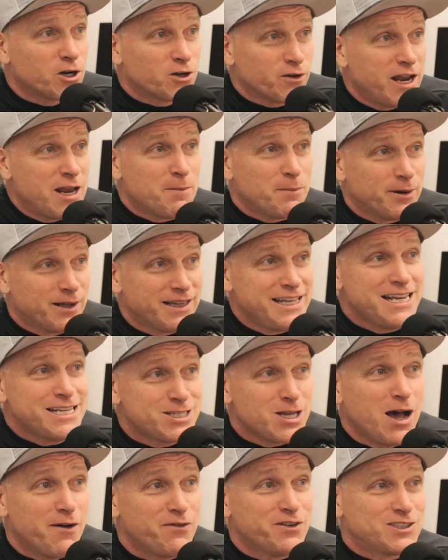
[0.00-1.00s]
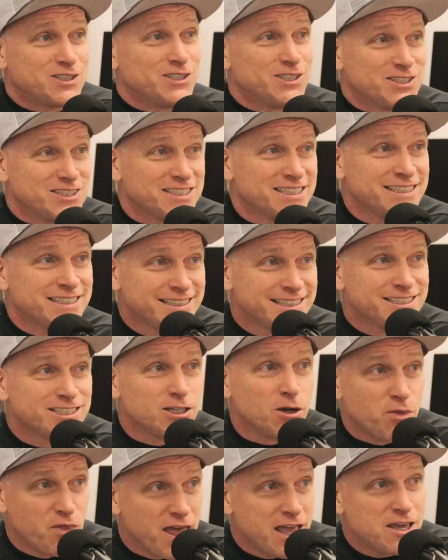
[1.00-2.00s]
great police officers.
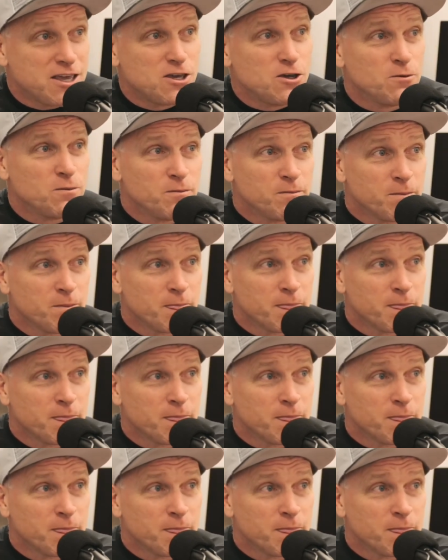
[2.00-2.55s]
So Thank you. Thank you.